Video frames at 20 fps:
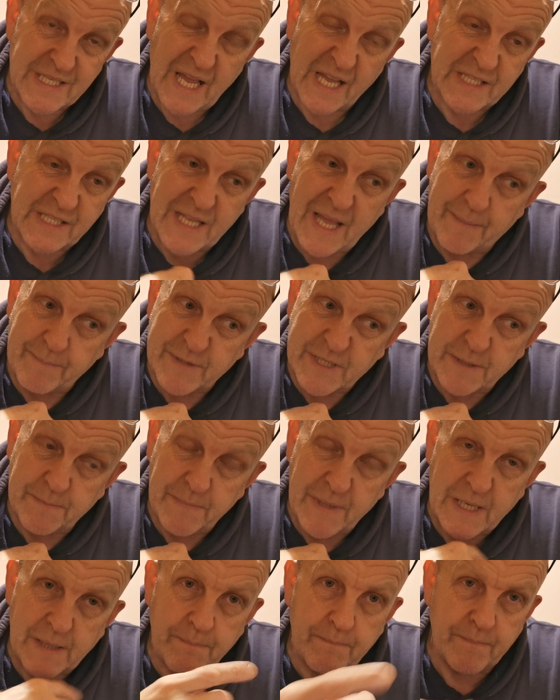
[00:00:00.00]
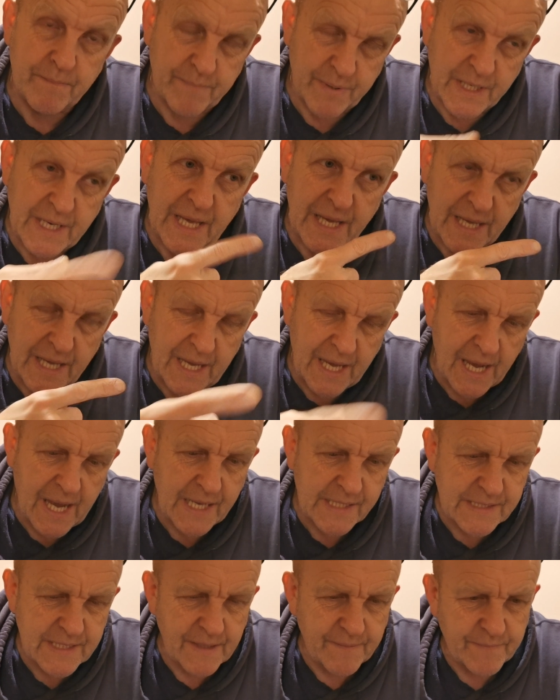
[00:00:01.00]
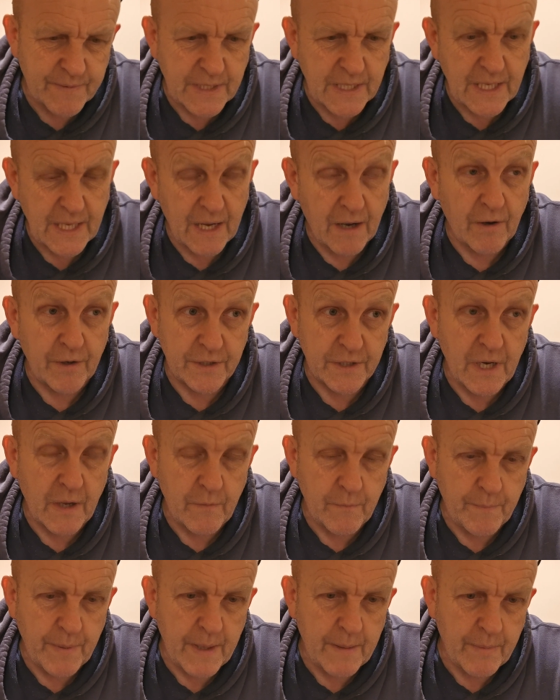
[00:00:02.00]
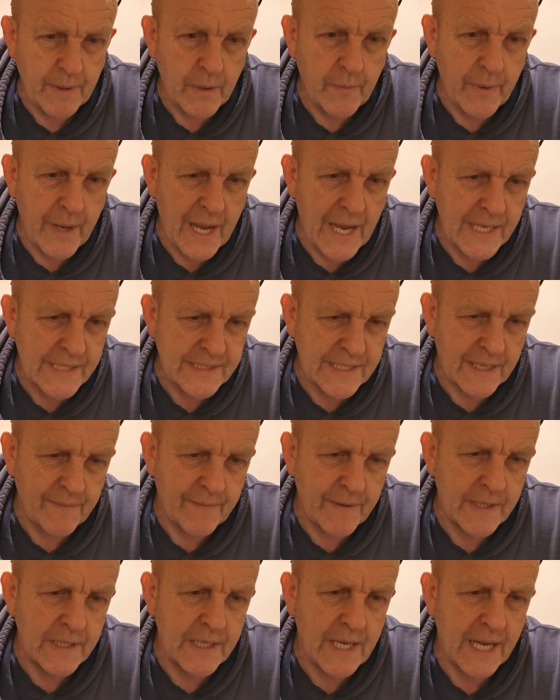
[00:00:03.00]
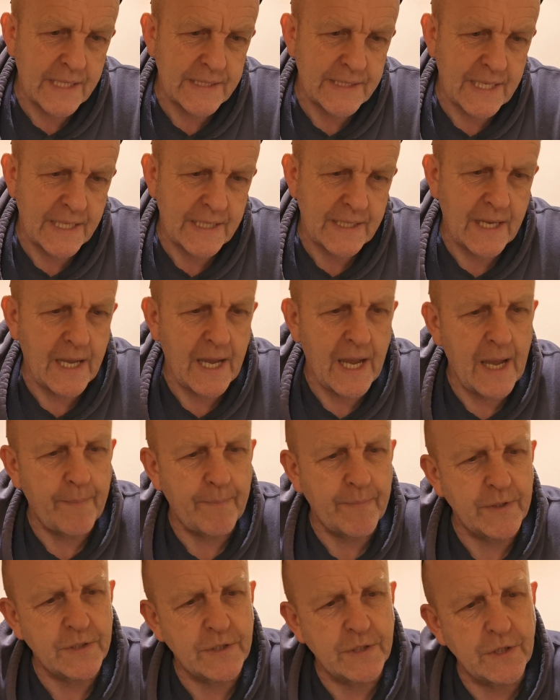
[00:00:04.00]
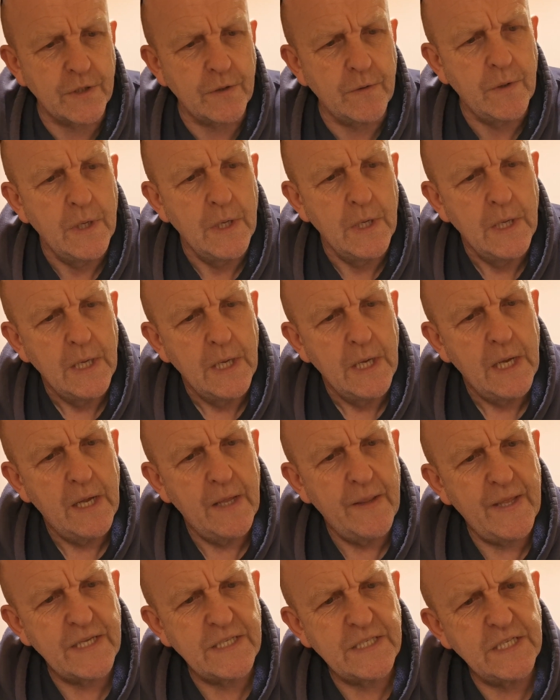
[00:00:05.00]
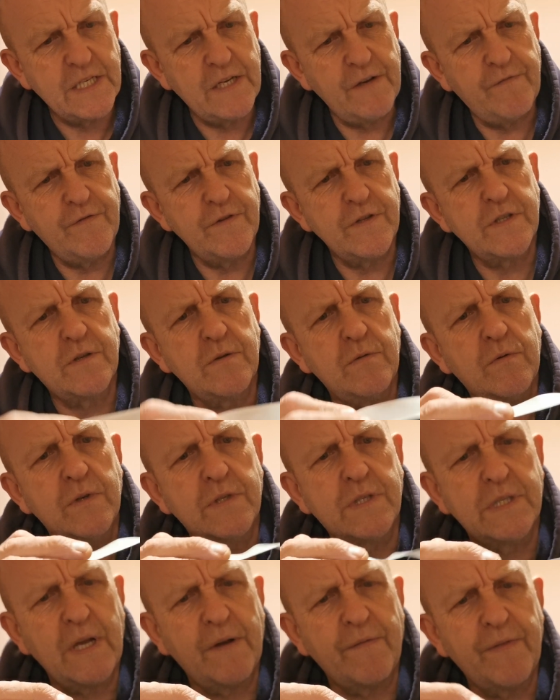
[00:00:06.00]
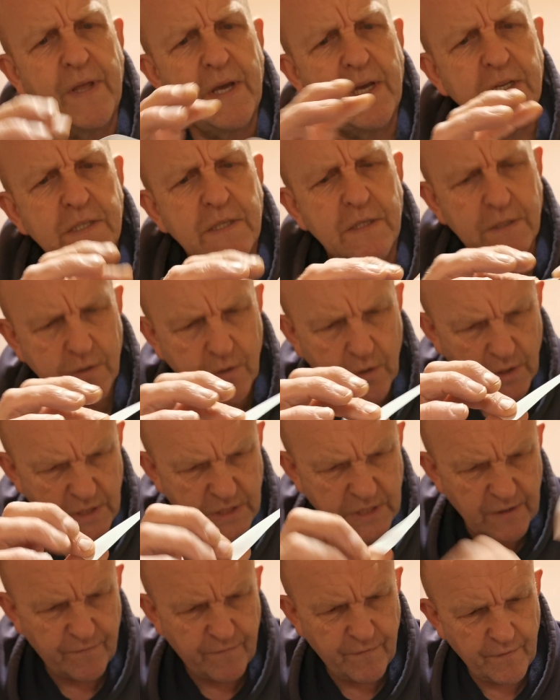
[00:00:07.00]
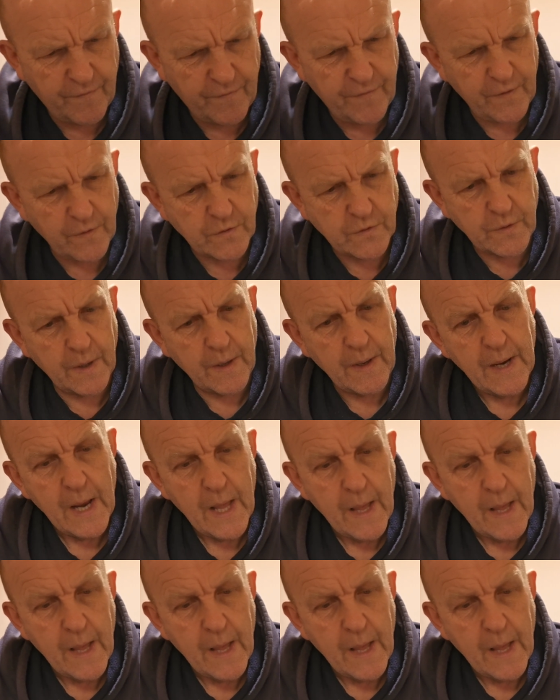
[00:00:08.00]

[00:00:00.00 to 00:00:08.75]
It hasn't happened to me, but it has had, I know people who it has happened to. And that's a different sort of stuff. That is, it's got a different feel to it.